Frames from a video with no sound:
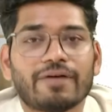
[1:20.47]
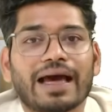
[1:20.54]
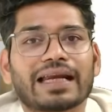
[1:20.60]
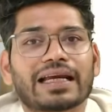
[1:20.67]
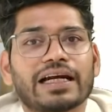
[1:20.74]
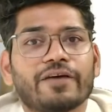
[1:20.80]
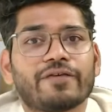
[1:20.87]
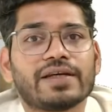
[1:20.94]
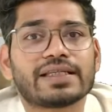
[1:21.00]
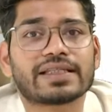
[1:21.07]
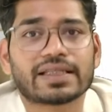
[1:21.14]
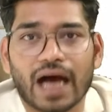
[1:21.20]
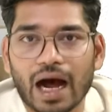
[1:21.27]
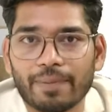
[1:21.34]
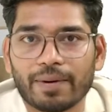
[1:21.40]
Falcon Edifin is
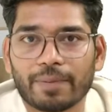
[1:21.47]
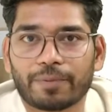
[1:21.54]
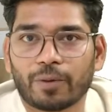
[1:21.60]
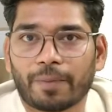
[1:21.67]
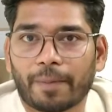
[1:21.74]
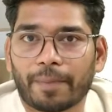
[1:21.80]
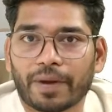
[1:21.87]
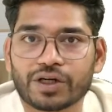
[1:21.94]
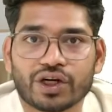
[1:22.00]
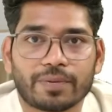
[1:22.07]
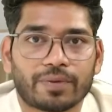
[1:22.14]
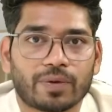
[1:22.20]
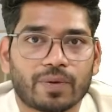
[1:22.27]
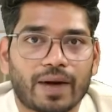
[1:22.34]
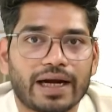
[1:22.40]
GAP approved
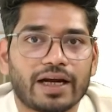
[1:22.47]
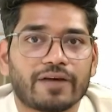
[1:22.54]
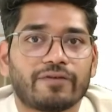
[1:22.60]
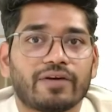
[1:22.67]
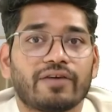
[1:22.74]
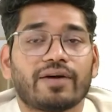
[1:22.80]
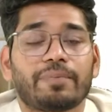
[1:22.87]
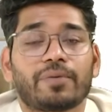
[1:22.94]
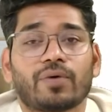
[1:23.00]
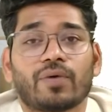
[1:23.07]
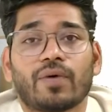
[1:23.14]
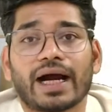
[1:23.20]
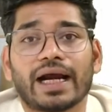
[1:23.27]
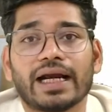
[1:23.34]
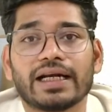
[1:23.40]
preparation provider where we
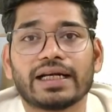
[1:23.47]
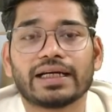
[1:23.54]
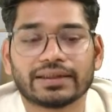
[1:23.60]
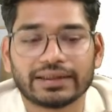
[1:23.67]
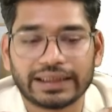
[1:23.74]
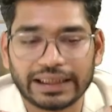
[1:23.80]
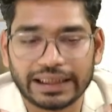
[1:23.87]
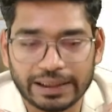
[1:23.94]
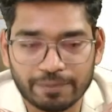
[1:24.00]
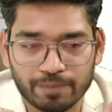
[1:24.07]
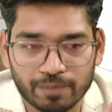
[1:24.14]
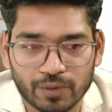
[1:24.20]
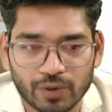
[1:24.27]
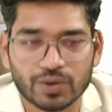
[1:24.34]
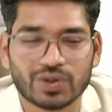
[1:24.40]
provide the
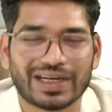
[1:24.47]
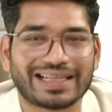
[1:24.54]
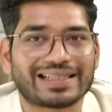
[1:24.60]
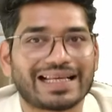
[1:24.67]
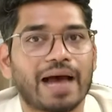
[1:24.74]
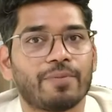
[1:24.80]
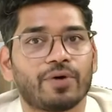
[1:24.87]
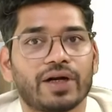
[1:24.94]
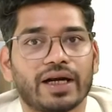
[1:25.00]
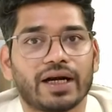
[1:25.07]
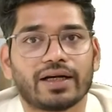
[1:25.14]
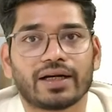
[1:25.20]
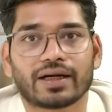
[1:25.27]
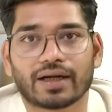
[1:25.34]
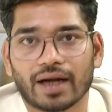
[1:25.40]
most exam
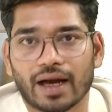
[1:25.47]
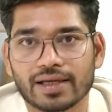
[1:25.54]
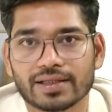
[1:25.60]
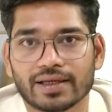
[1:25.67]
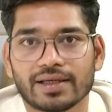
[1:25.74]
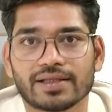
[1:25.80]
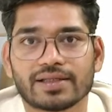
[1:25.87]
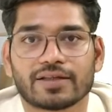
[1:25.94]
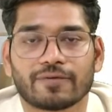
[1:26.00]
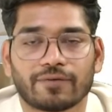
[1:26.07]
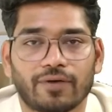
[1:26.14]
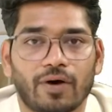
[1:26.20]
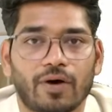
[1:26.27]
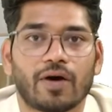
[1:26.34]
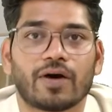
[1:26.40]
oriented
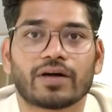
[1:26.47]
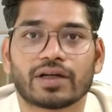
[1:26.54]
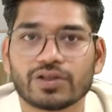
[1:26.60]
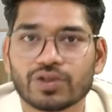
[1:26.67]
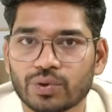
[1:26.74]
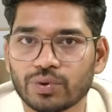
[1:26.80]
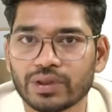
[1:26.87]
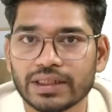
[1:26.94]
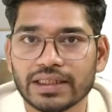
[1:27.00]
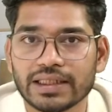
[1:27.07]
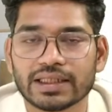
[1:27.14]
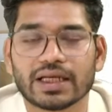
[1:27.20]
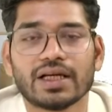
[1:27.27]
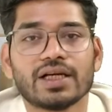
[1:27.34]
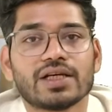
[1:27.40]
classes for
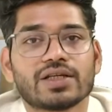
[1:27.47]
students